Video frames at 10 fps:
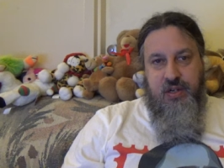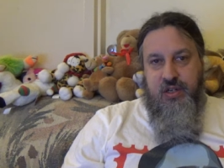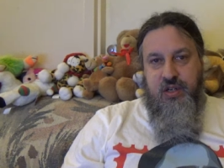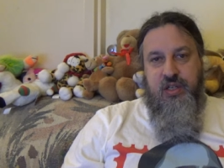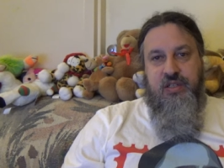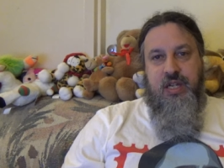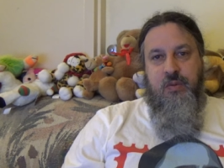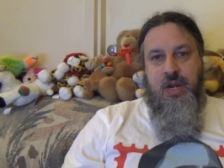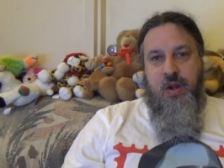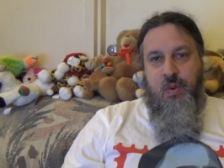couldn't decide
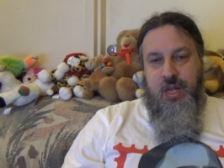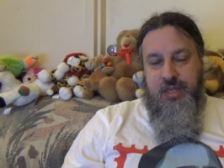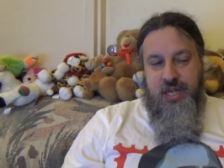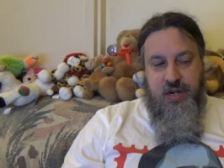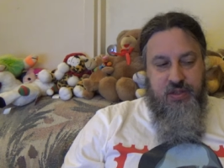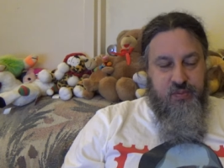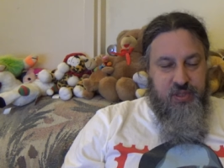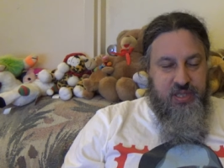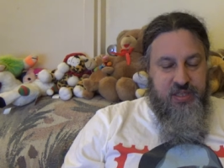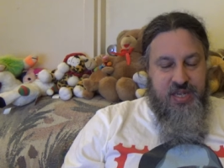what I wanted to eat. I was
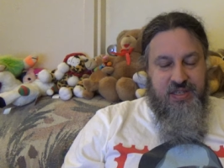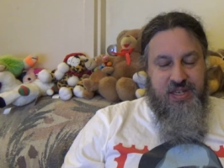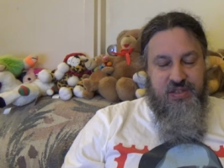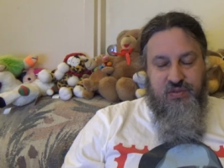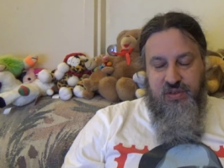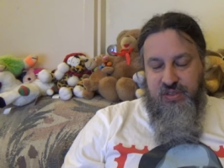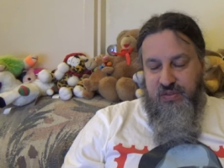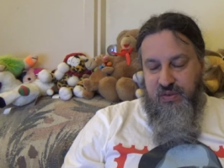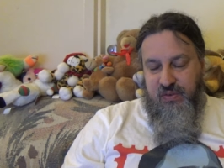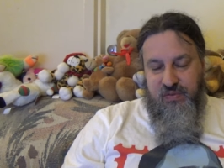really in that sort
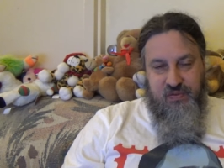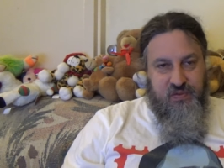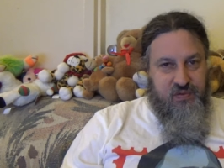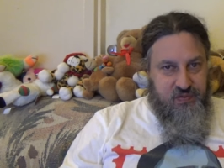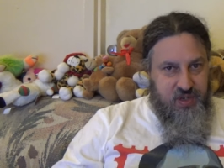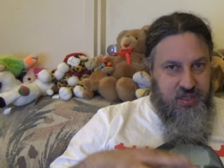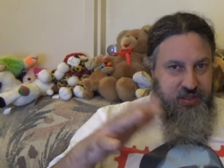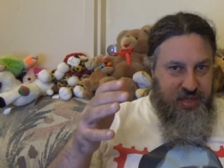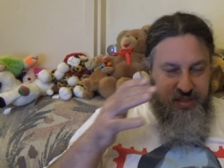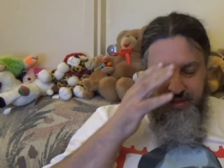of funk
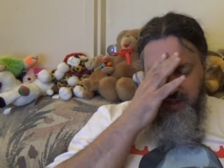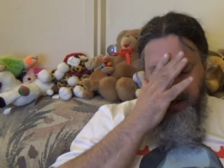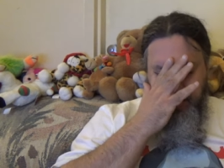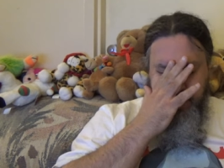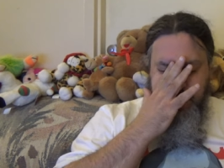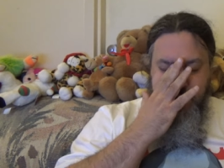that